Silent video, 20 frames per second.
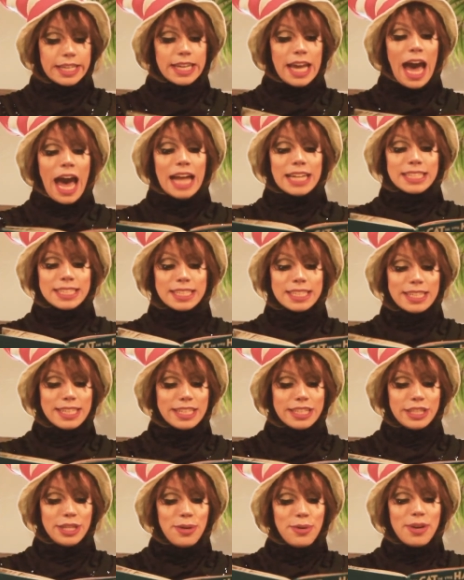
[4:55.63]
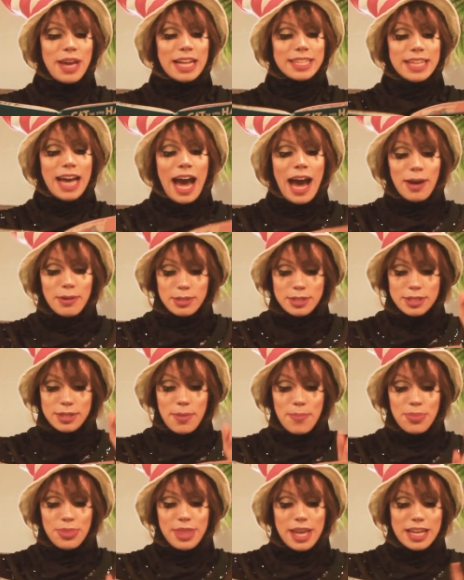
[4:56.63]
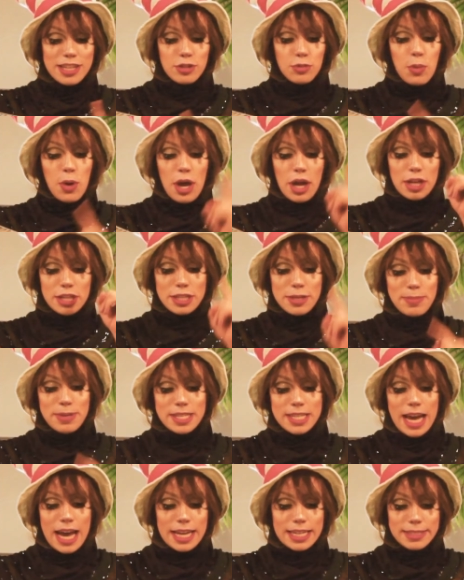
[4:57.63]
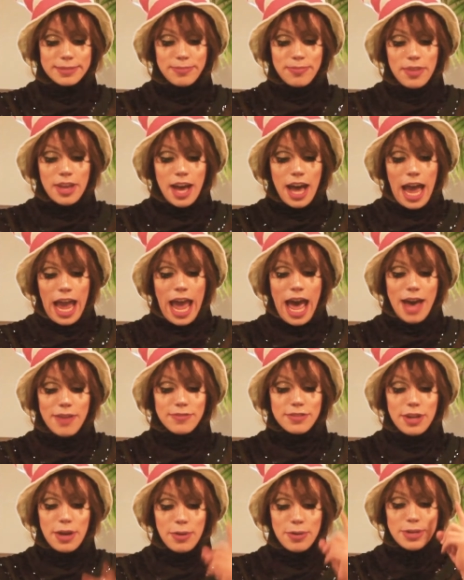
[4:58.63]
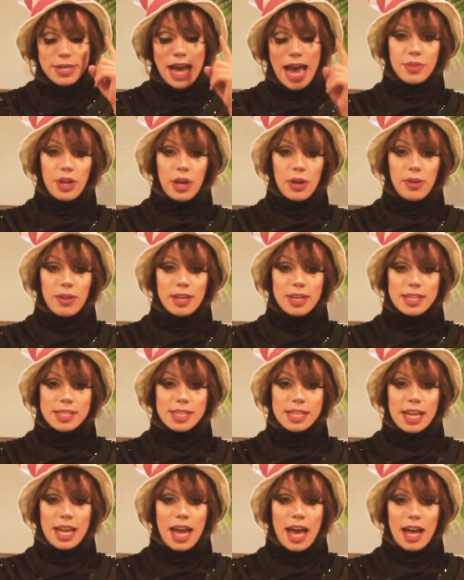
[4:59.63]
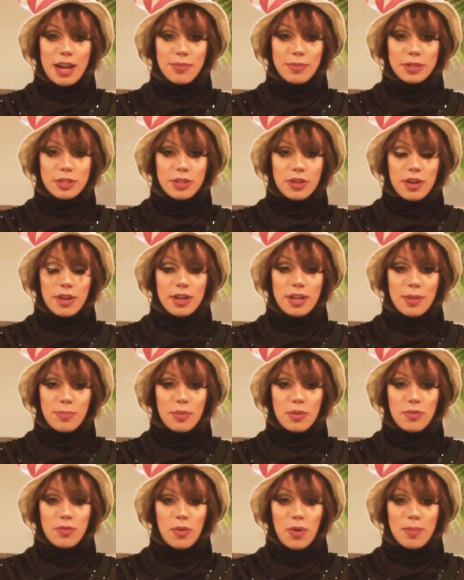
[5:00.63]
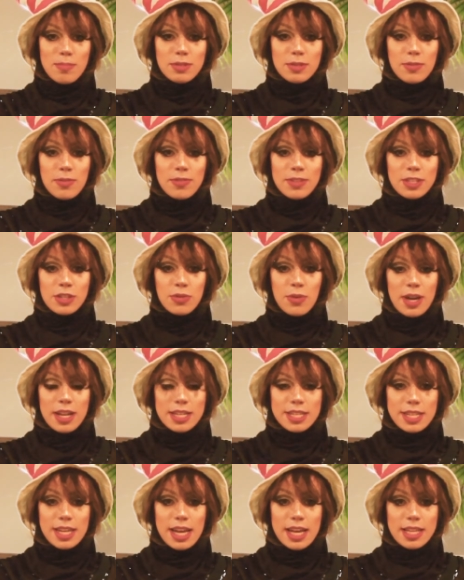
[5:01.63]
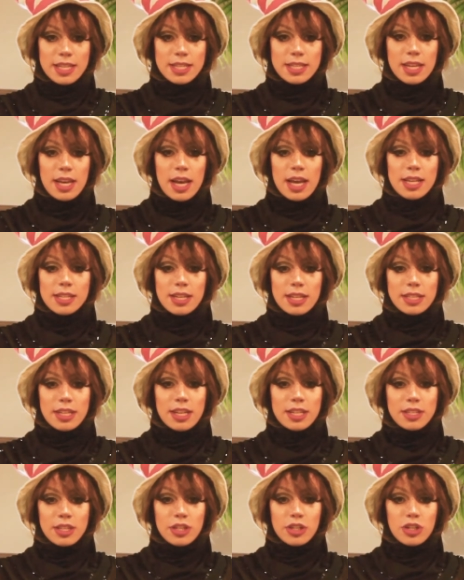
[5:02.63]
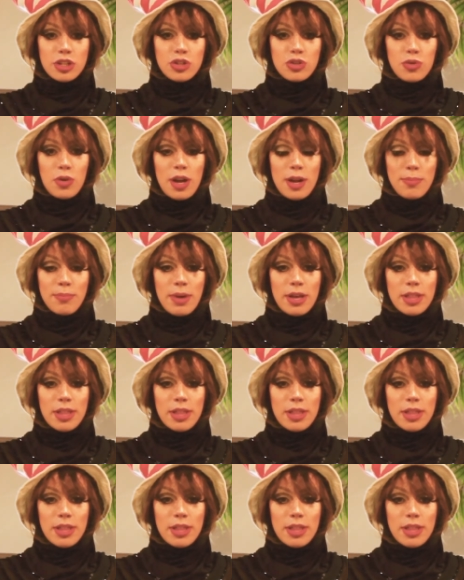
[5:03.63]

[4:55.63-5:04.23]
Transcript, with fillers: Cat, you get out. There's work to be done. I have no... Not only does the cat return and perform some of his greatest hits, such as destroying